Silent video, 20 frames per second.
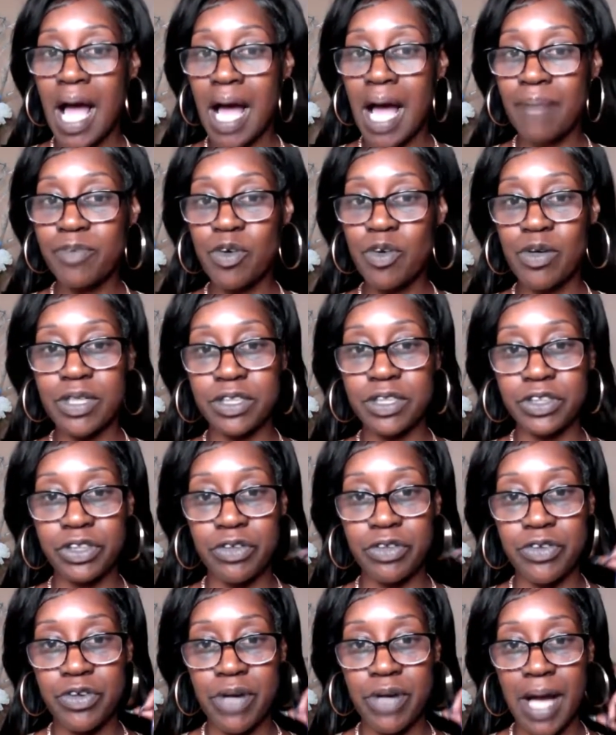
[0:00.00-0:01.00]
I'm going to
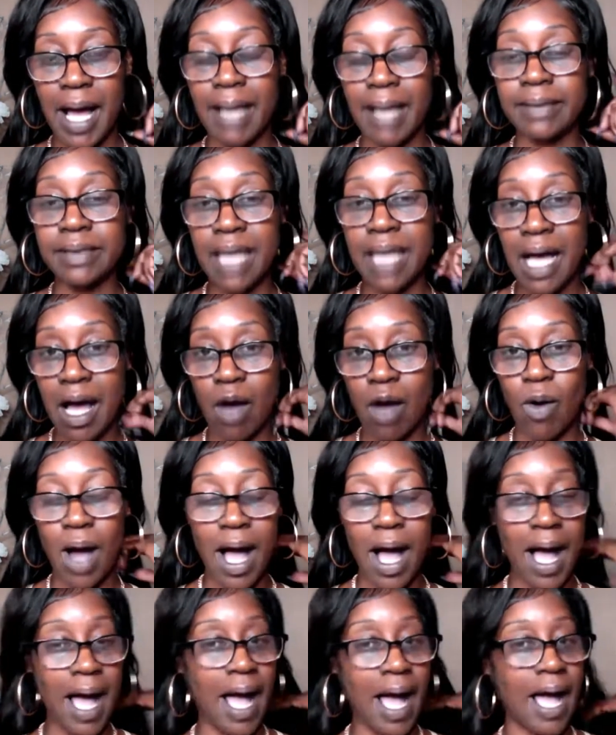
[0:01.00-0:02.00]
show you guys how
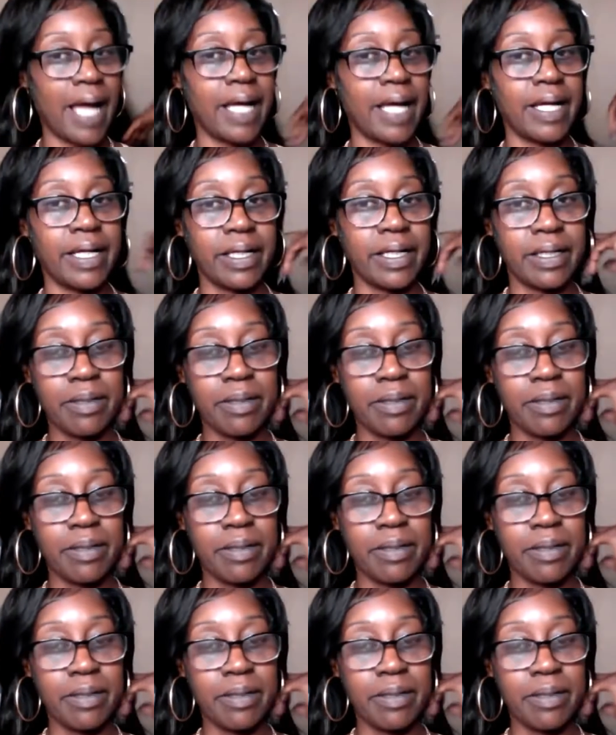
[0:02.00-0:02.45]
I